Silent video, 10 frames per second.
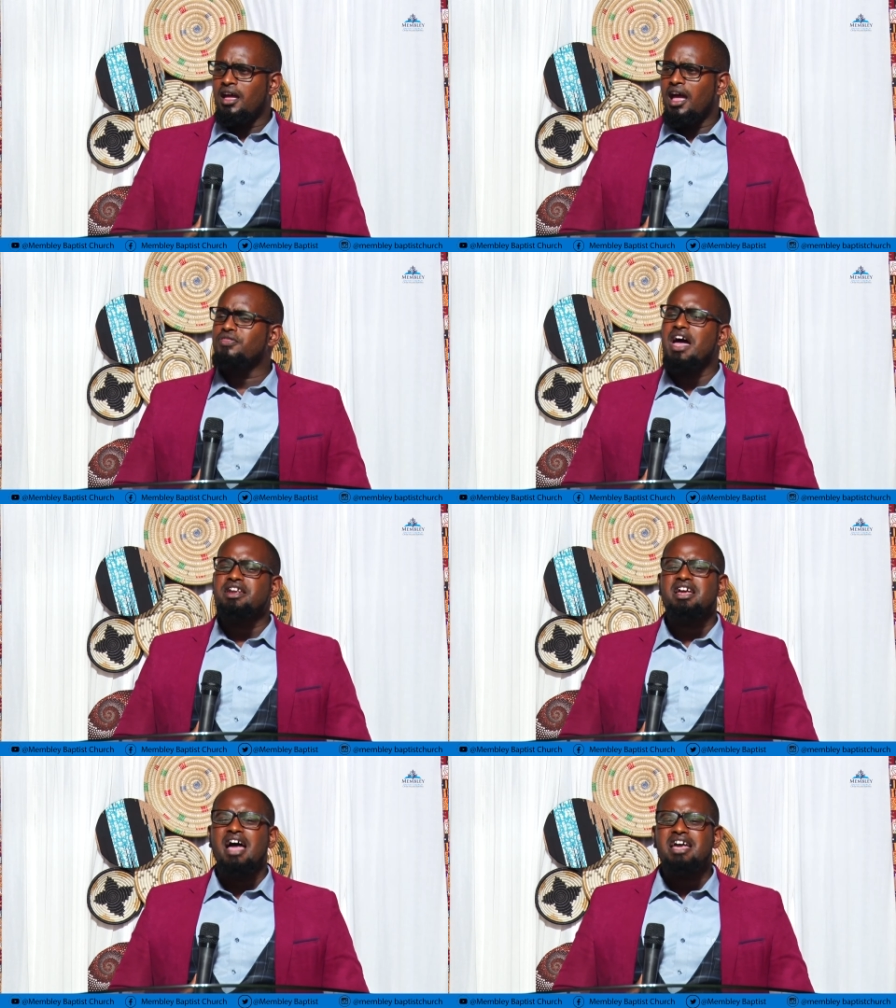And then
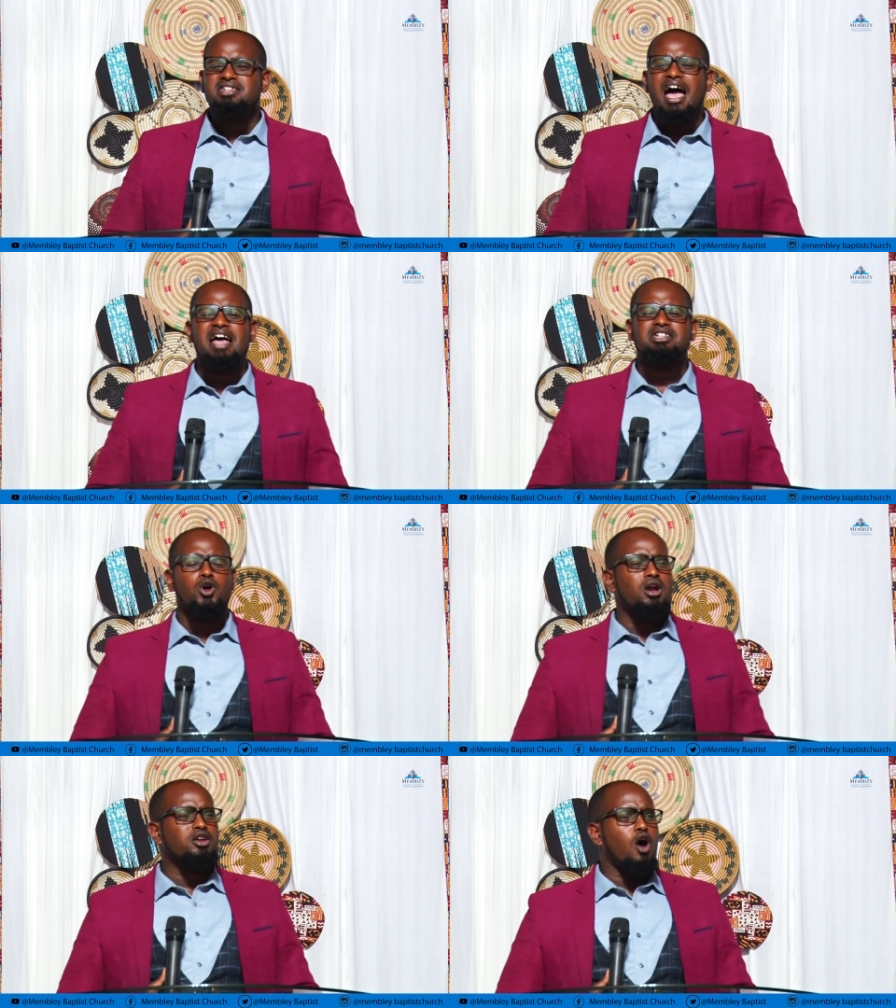Isaiah
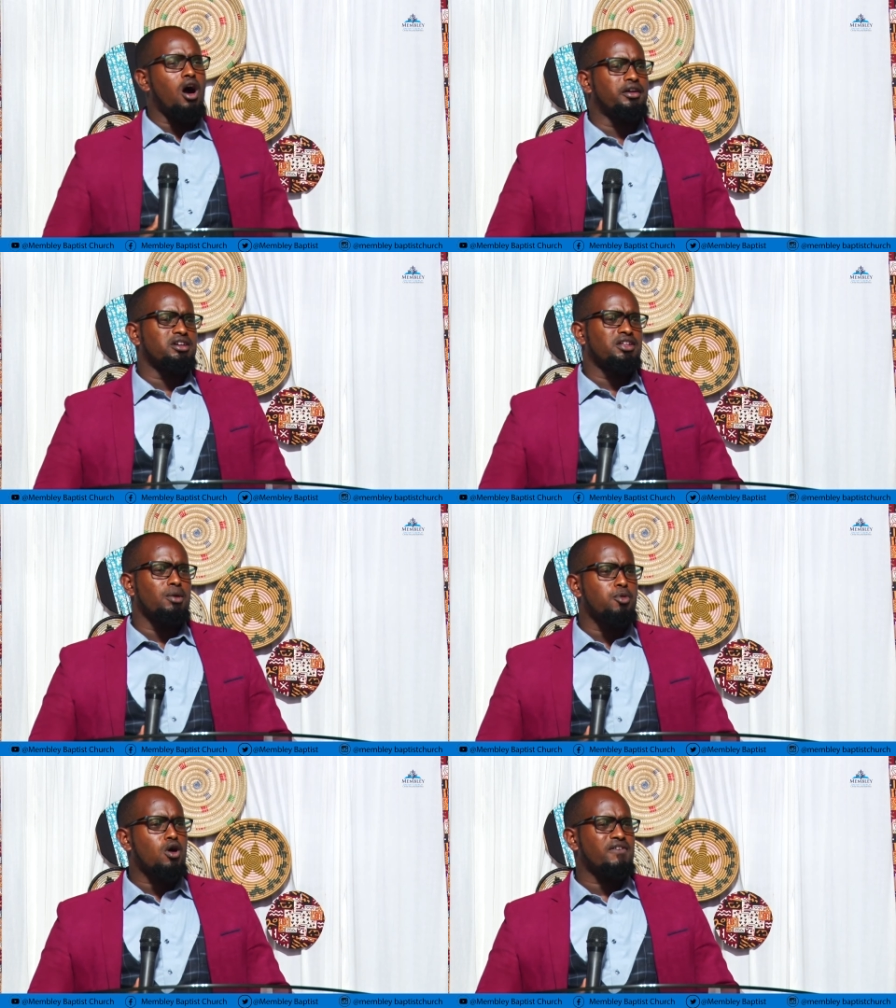told God in the
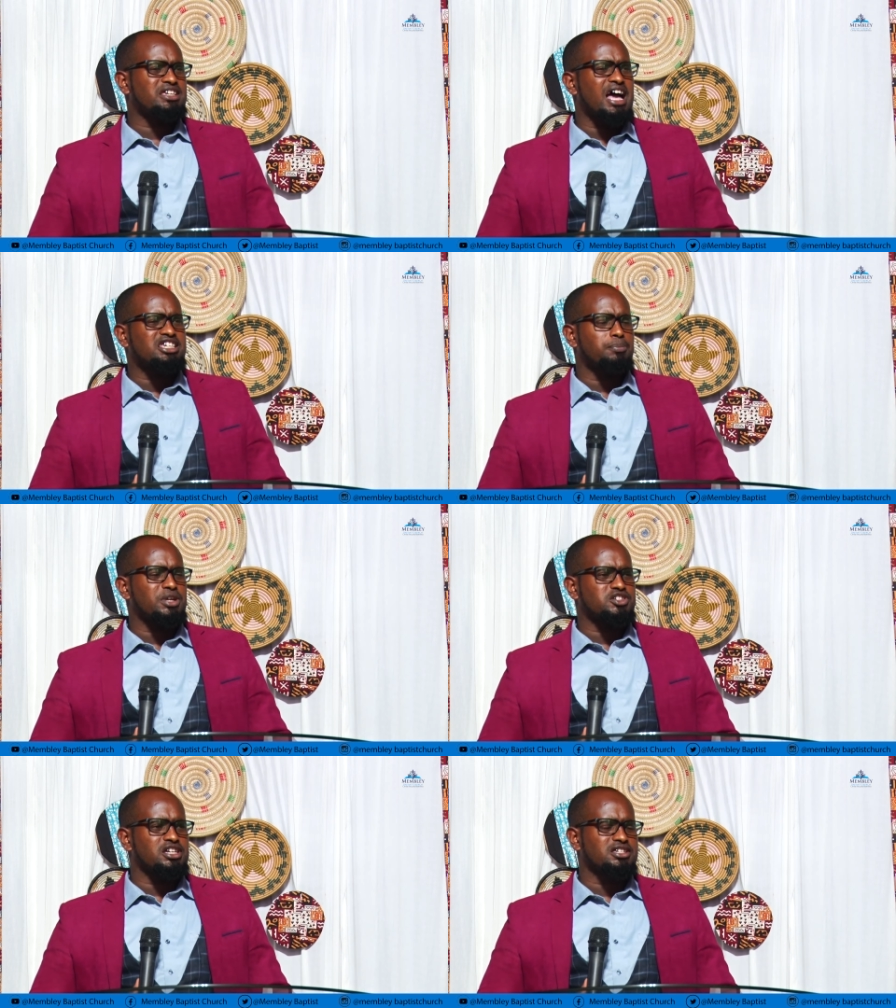book of Isaiah
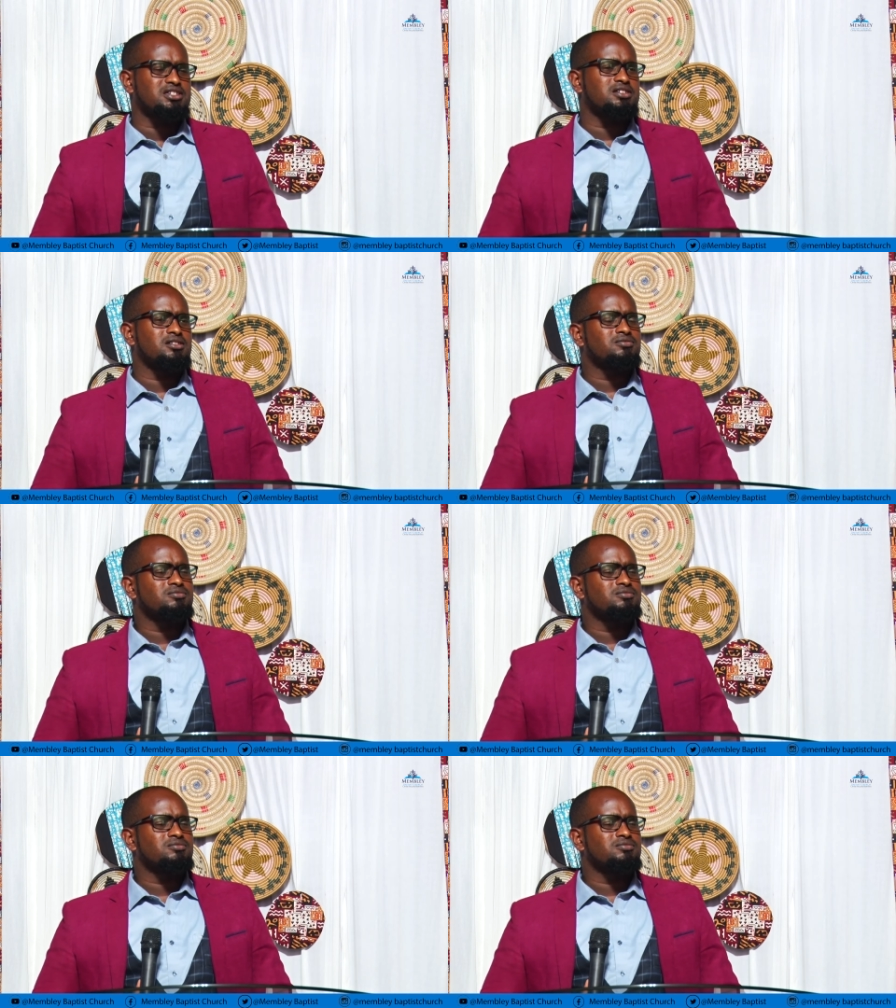chapter 6,